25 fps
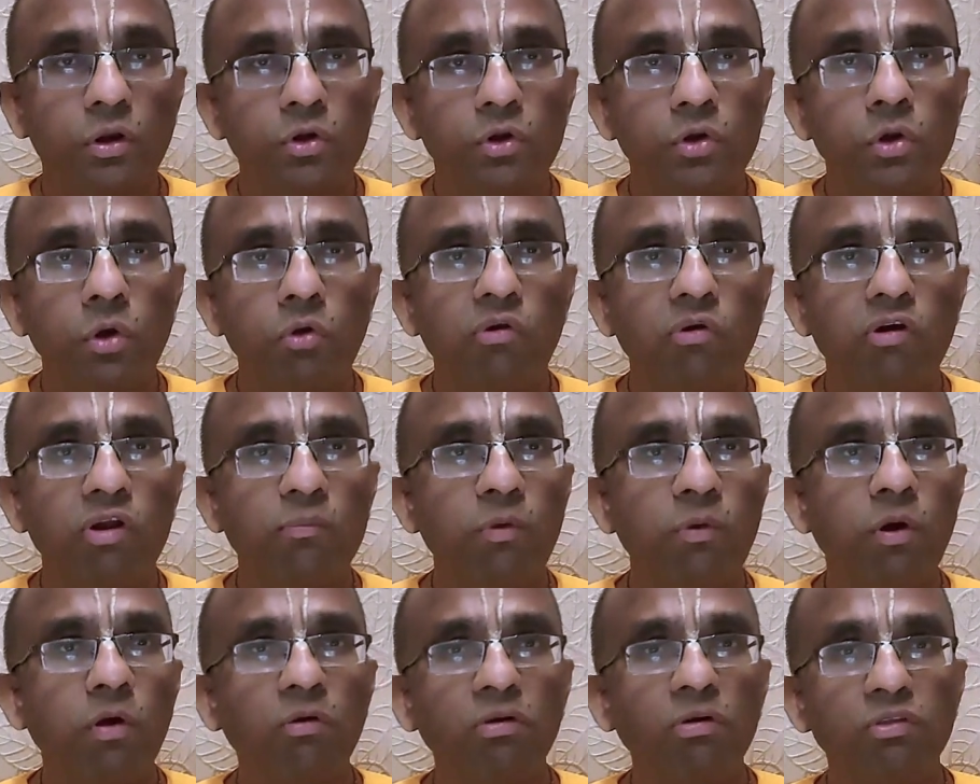to
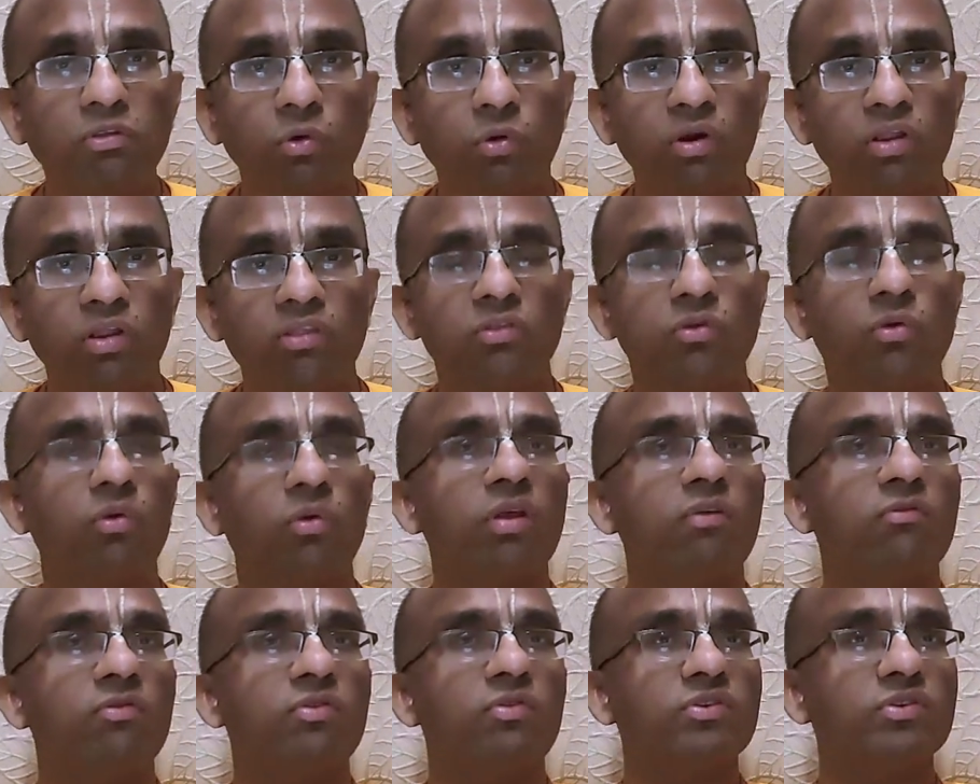overpower Drona,
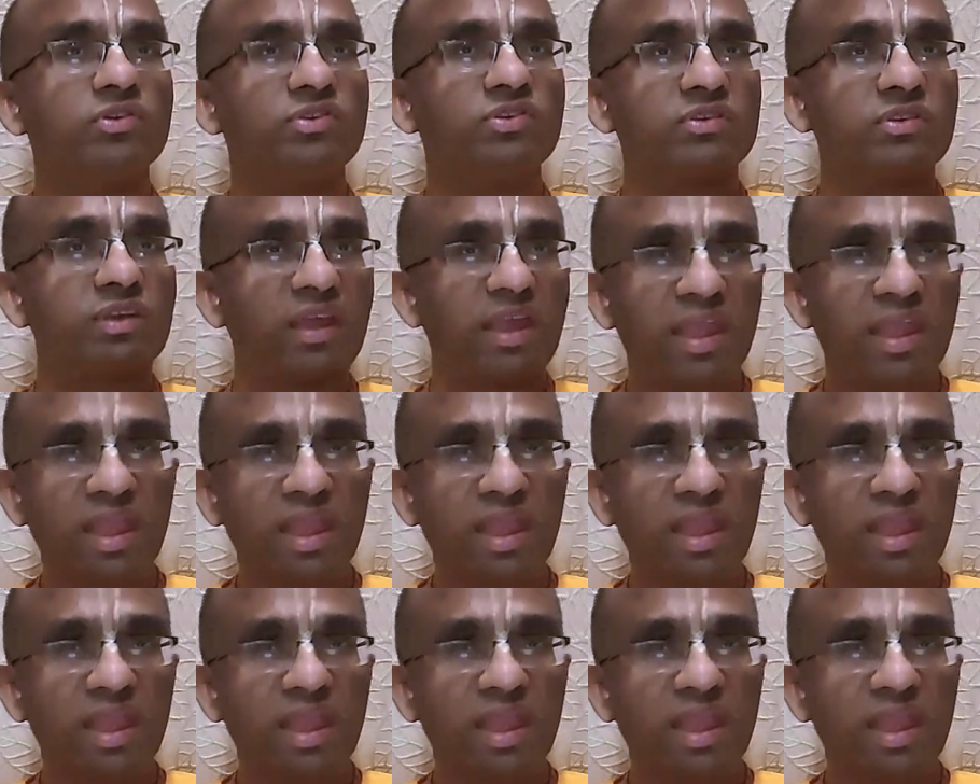Drona was